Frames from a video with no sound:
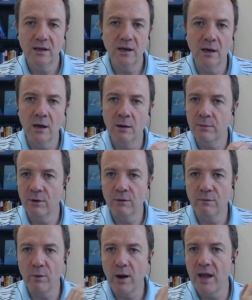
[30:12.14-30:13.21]
um, you know, a
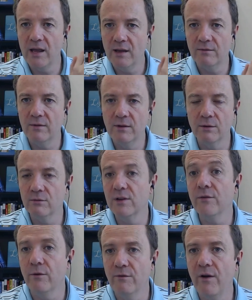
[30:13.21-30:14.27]
variety of, you know,
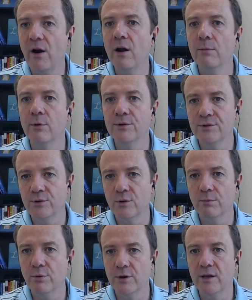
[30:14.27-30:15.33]
different variables you can
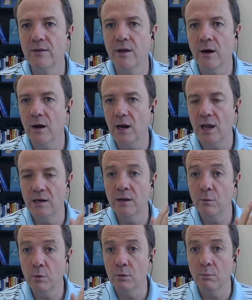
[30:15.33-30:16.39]
put in there, and
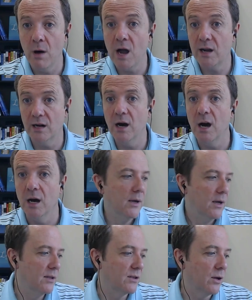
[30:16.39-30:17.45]
it will mock it up.
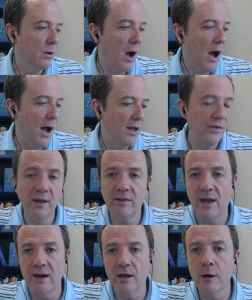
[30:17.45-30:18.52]
And so I think
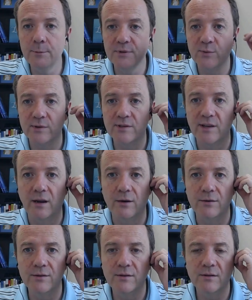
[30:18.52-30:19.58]
that helps with
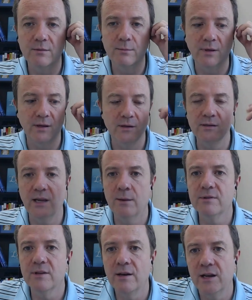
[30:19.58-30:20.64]
sales because mm-hmm.
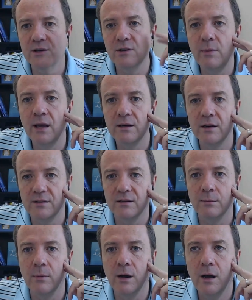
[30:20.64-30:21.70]
Amazon actually made custom